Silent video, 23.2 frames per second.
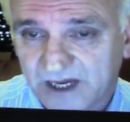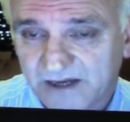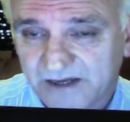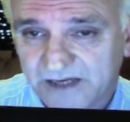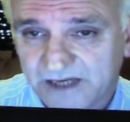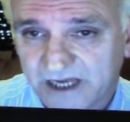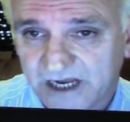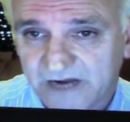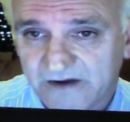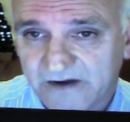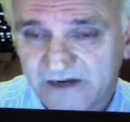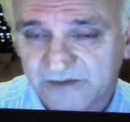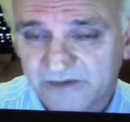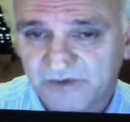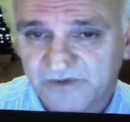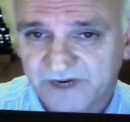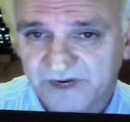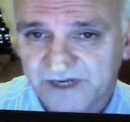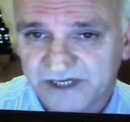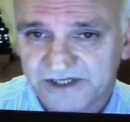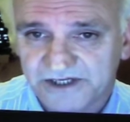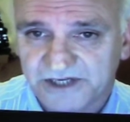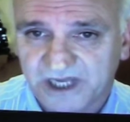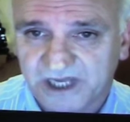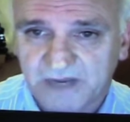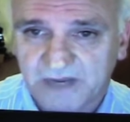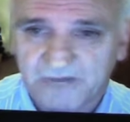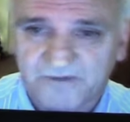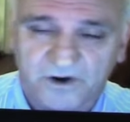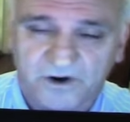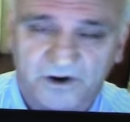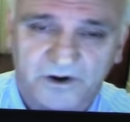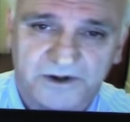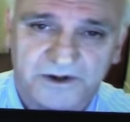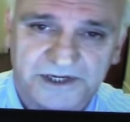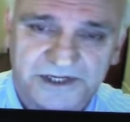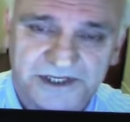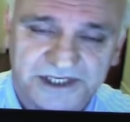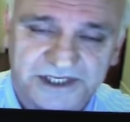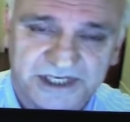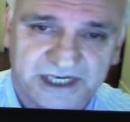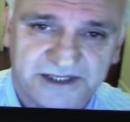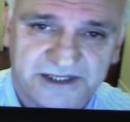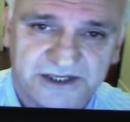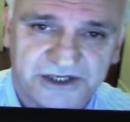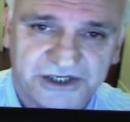caring profession came forward and
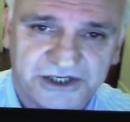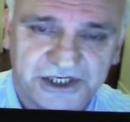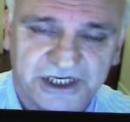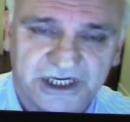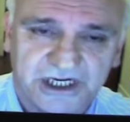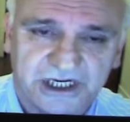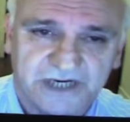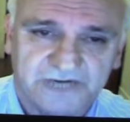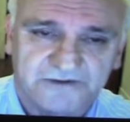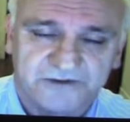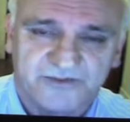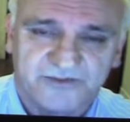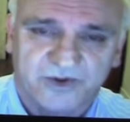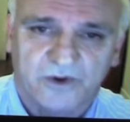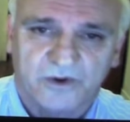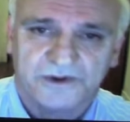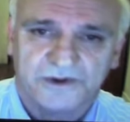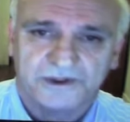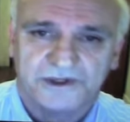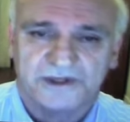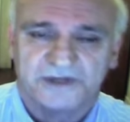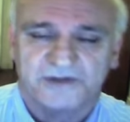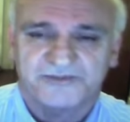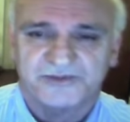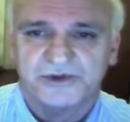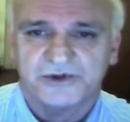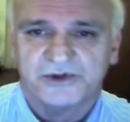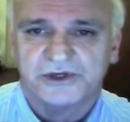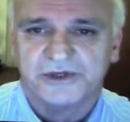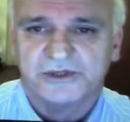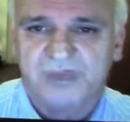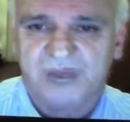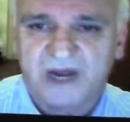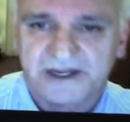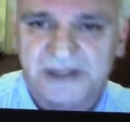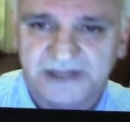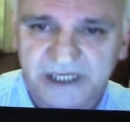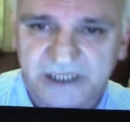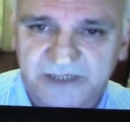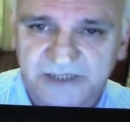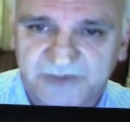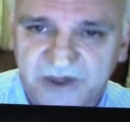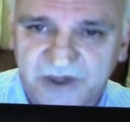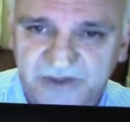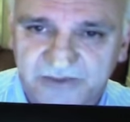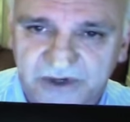said that she had reported abuse by
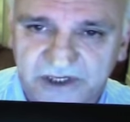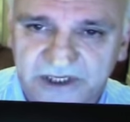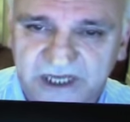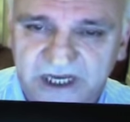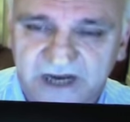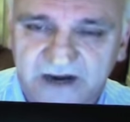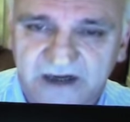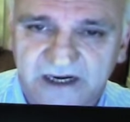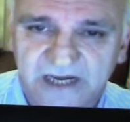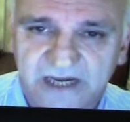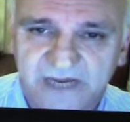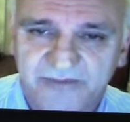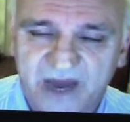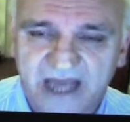these people as early